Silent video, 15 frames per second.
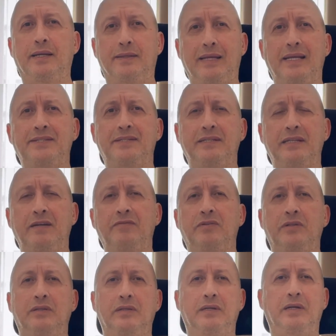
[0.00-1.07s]
That's the
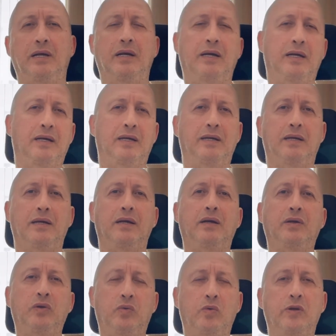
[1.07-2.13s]
level
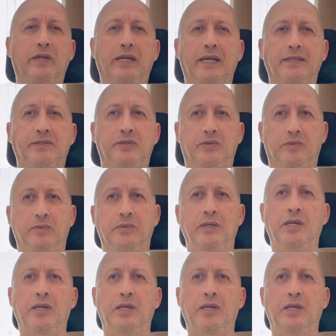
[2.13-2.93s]
you wanna get to.